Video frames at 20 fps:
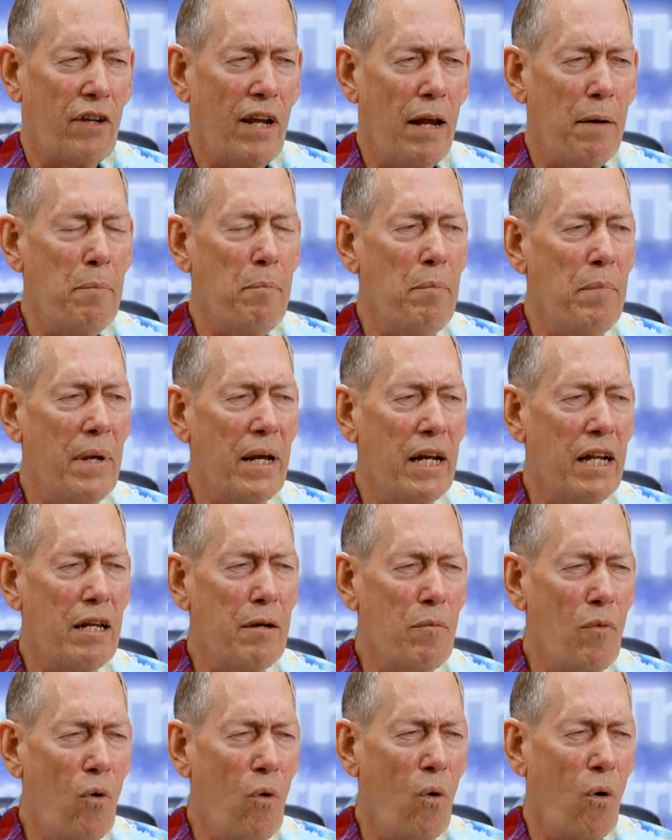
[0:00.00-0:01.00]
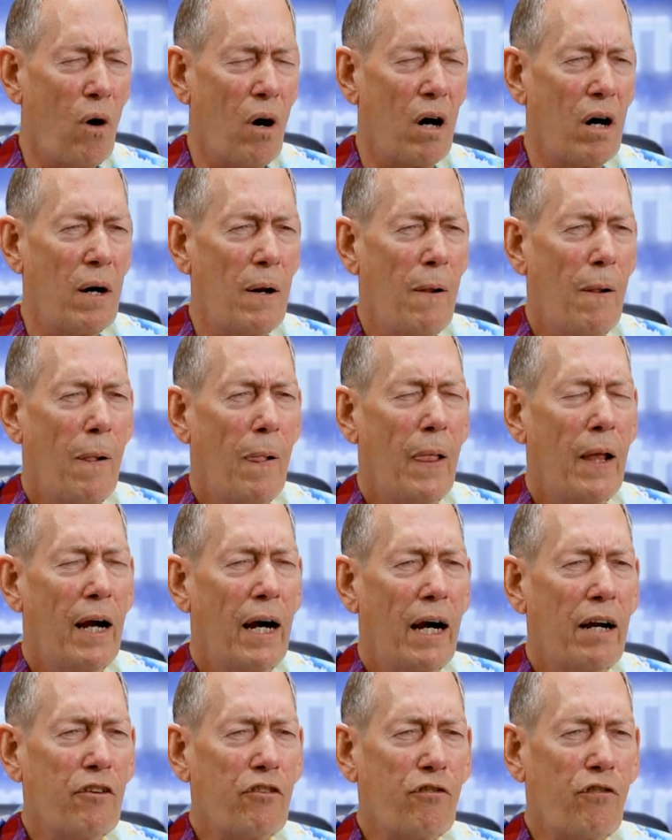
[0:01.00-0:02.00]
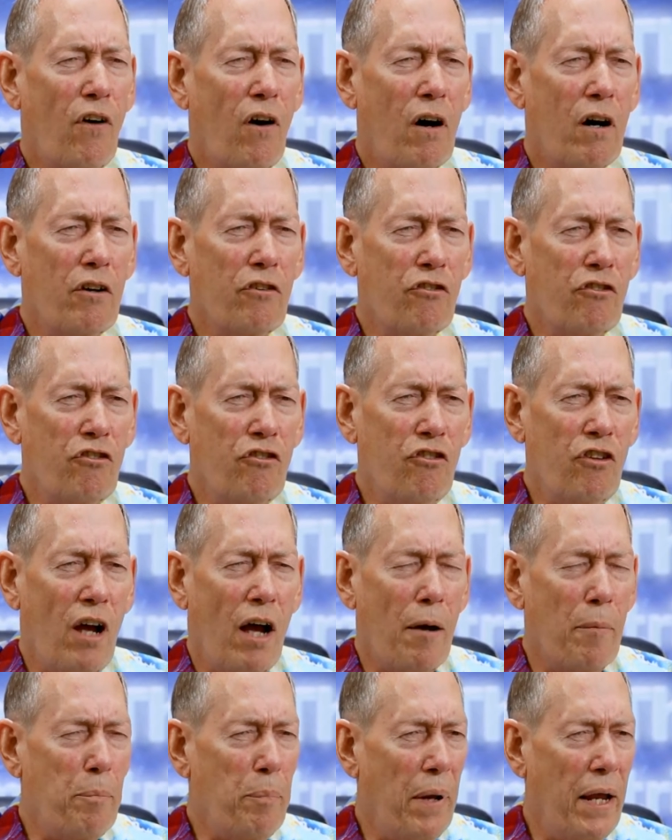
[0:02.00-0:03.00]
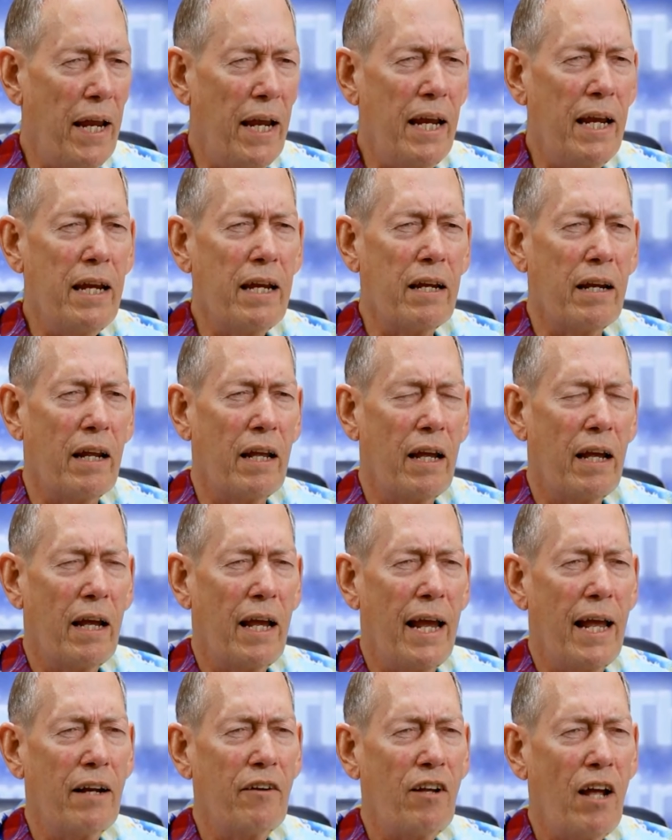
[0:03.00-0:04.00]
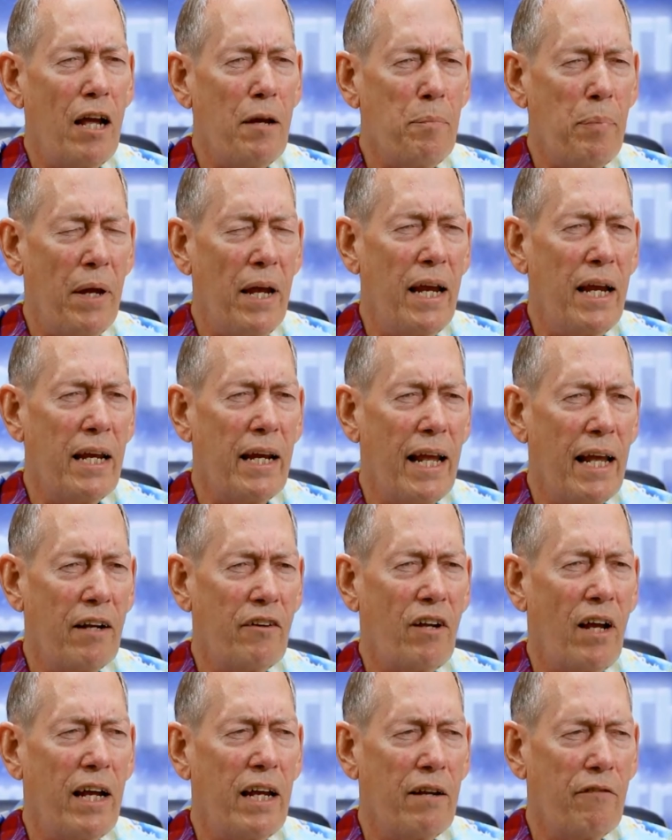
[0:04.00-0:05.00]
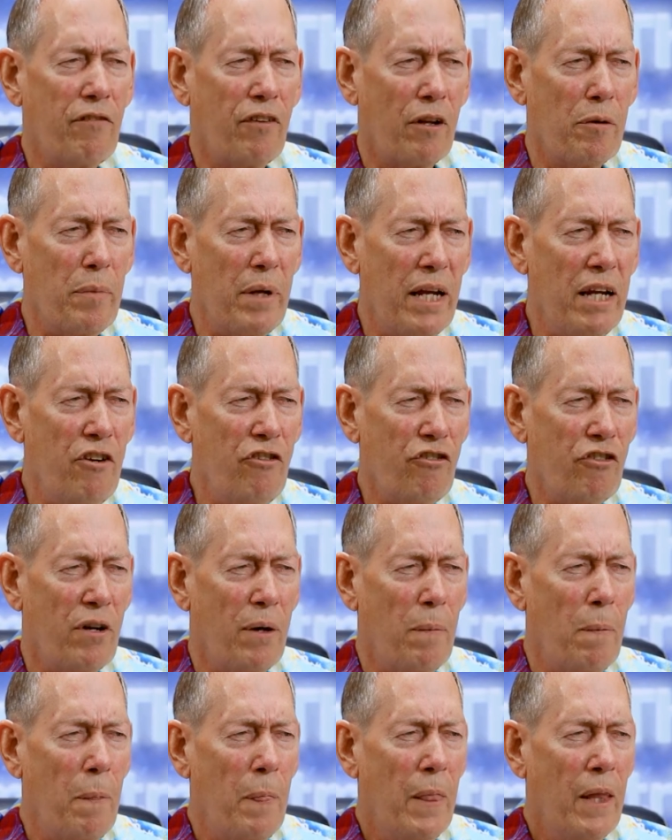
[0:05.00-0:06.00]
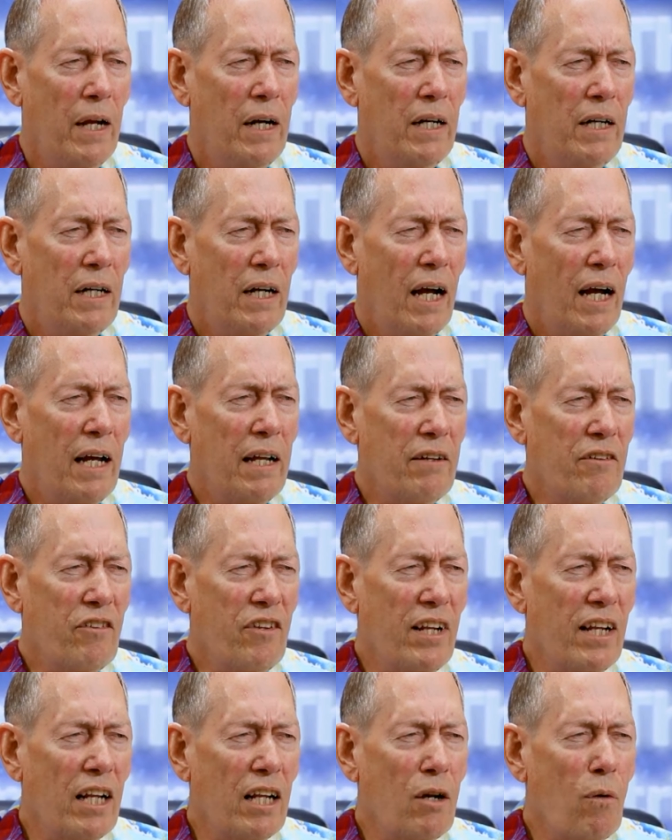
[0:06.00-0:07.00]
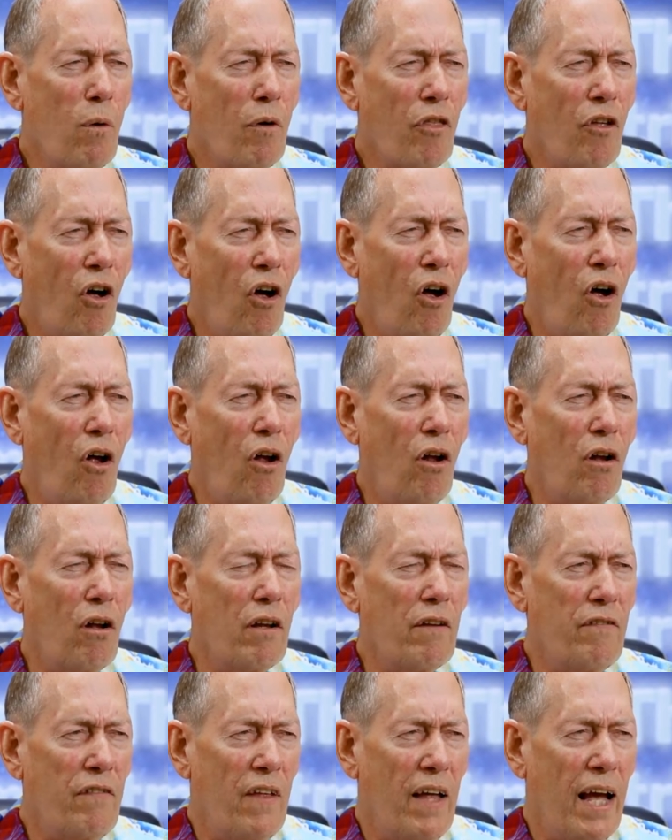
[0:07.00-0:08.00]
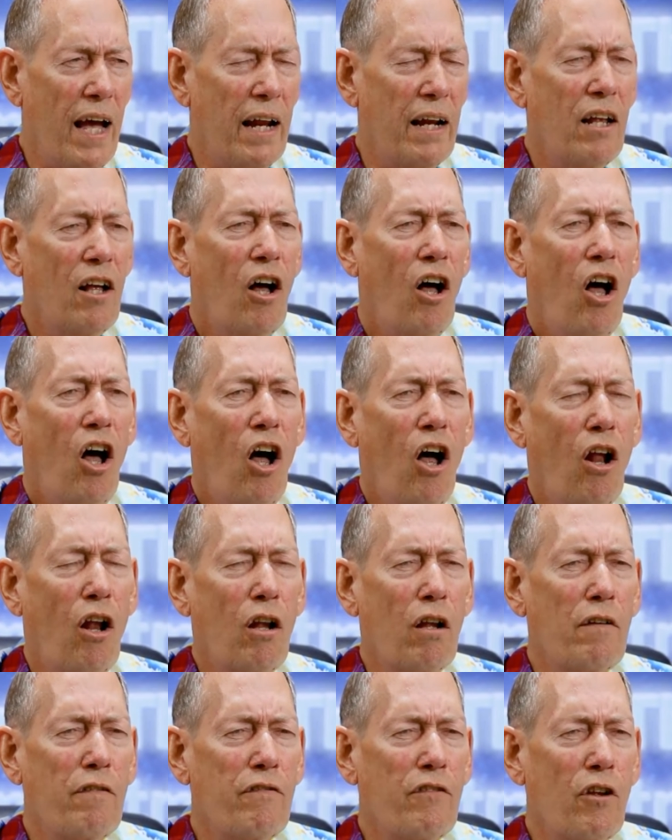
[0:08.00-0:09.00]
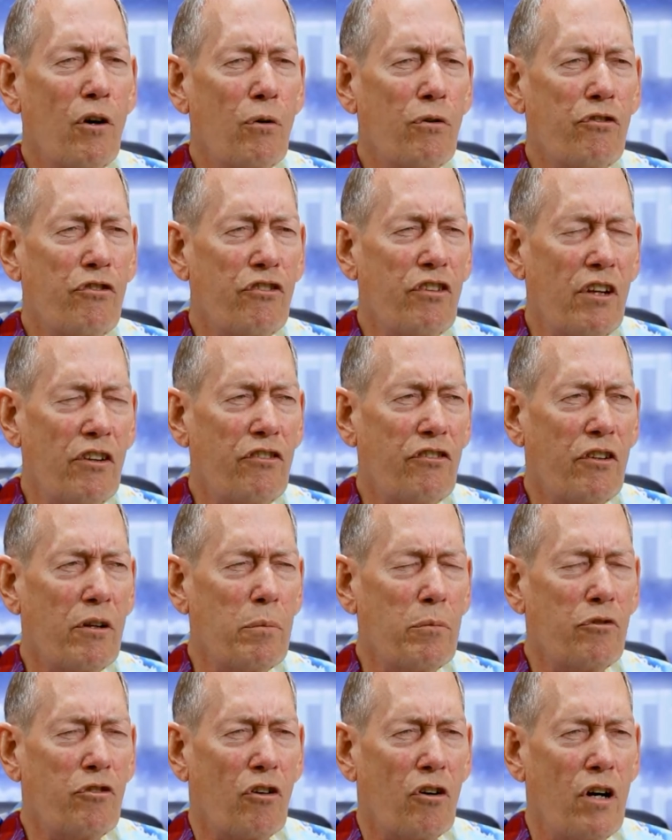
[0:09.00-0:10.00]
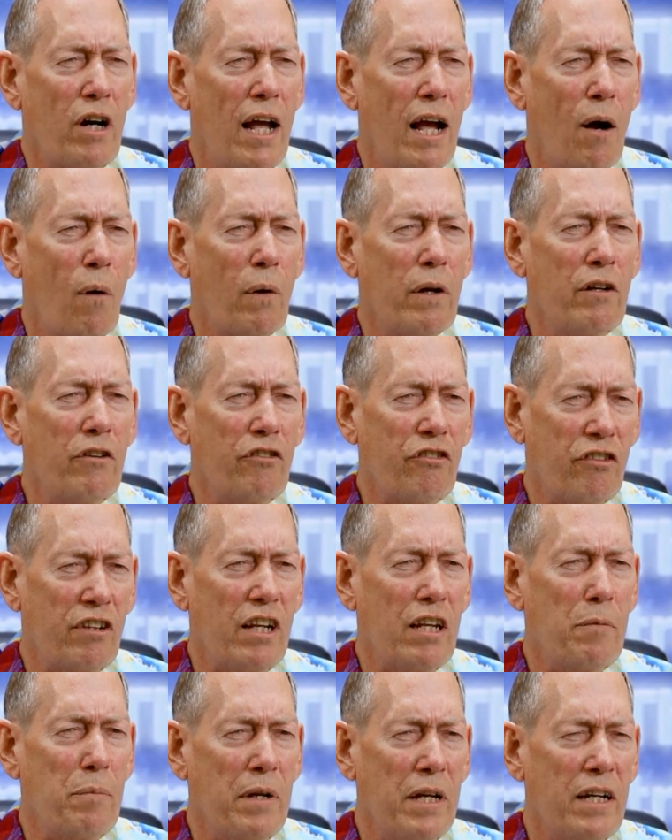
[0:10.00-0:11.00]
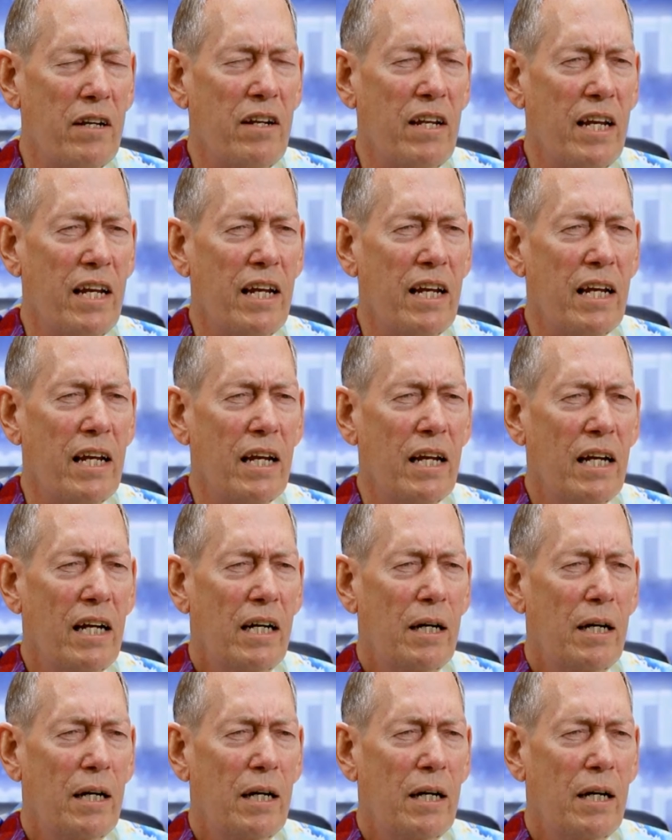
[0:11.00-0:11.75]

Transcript: and many more as far as pain, anti-pain, anti-inflammation, dealing with all of that. All of those systems are now in CBD.